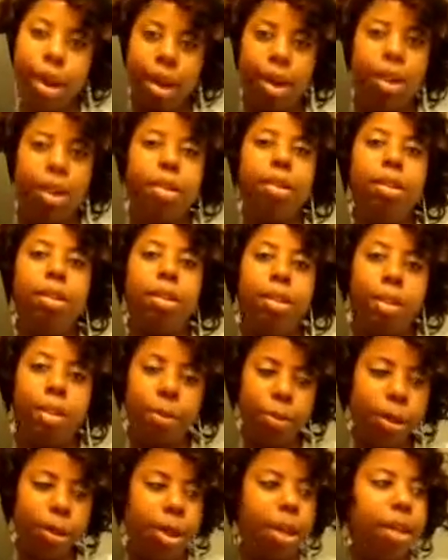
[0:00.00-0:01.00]
Oh yeah.
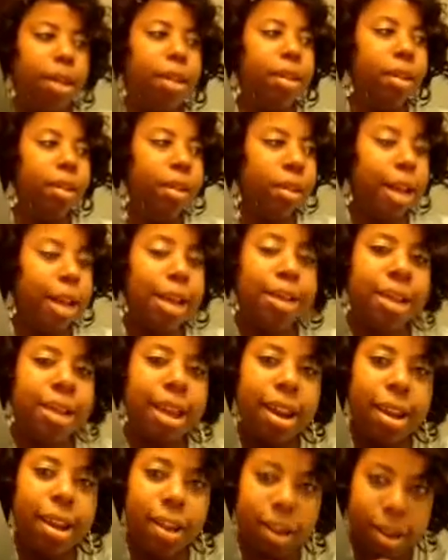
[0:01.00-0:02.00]
I
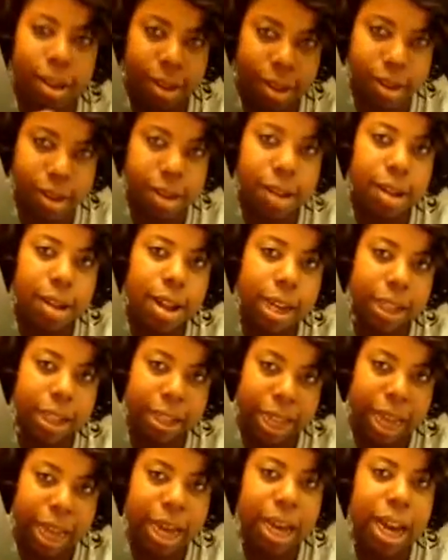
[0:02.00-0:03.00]

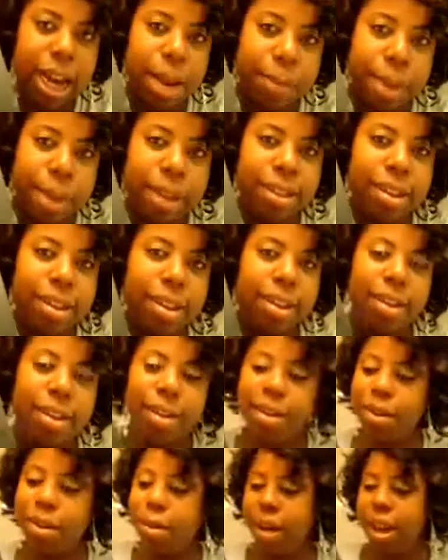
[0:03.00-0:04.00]
said it, I meant
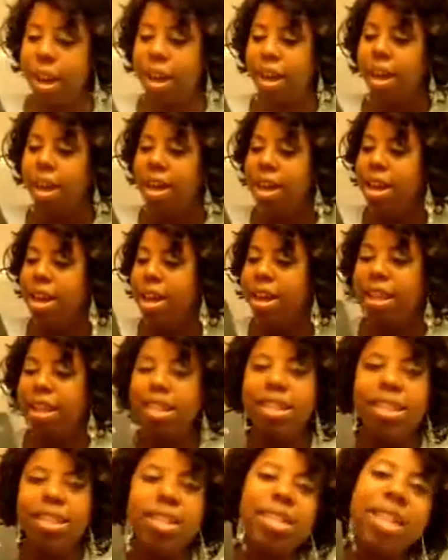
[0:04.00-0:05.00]
it. Okay.
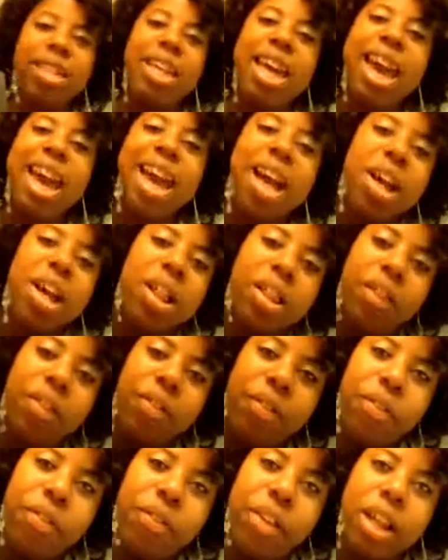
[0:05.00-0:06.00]
This is the
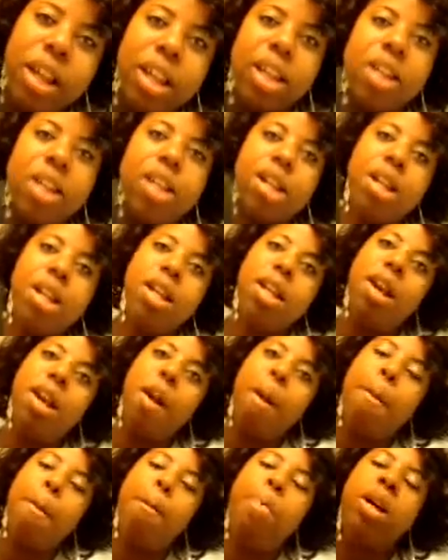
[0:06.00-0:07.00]
e.l.f.
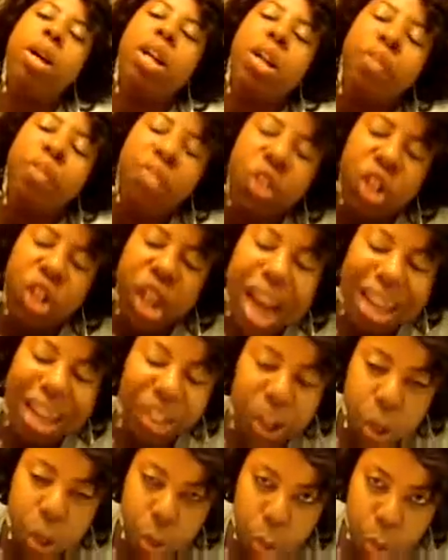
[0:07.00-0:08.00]
Book of
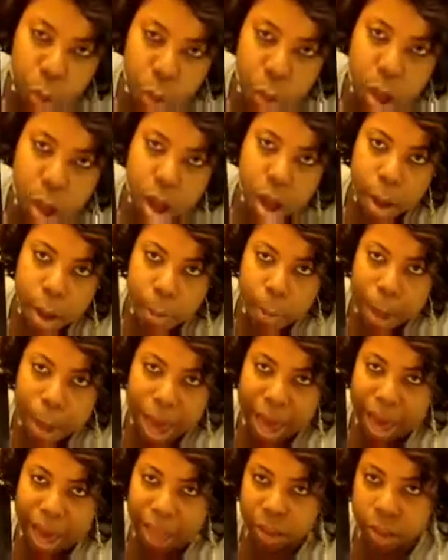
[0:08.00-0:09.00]
Shadow
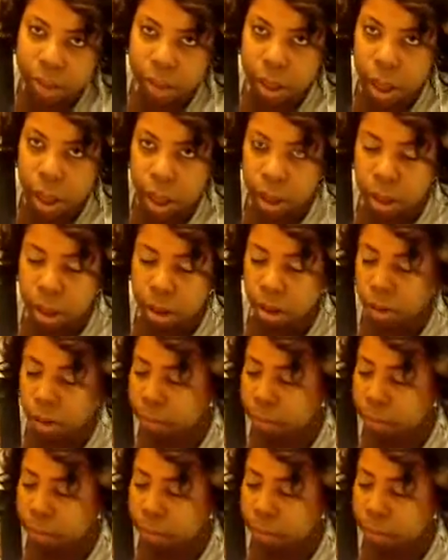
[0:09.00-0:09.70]
palette.